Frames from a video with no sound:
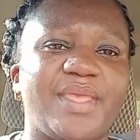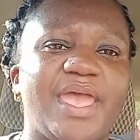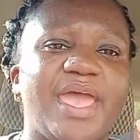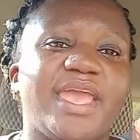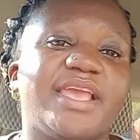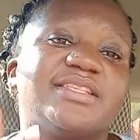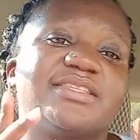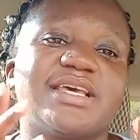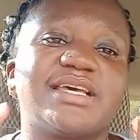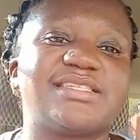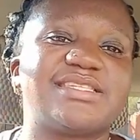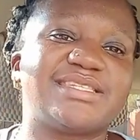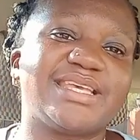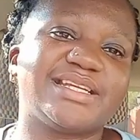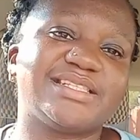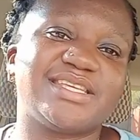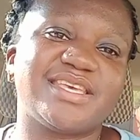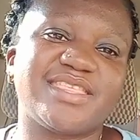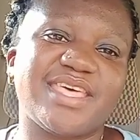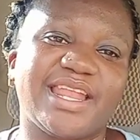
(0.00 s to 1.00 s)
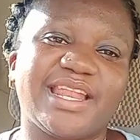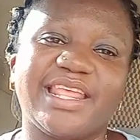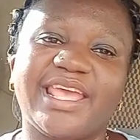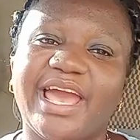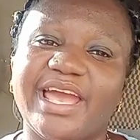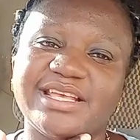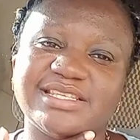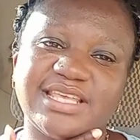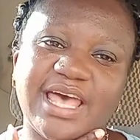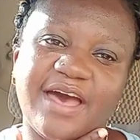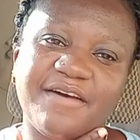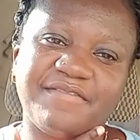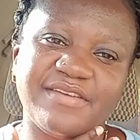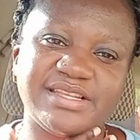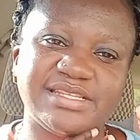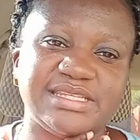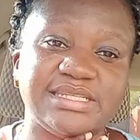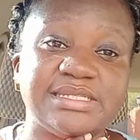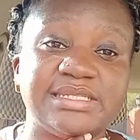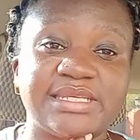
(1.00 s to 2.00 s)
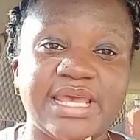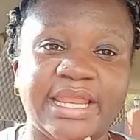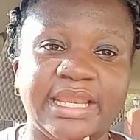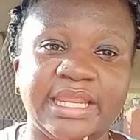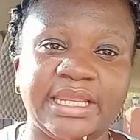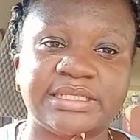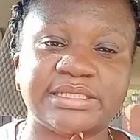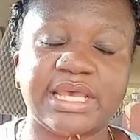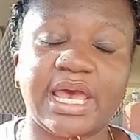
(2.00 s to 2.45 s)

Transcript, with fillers: it's a sector that guys haven't done it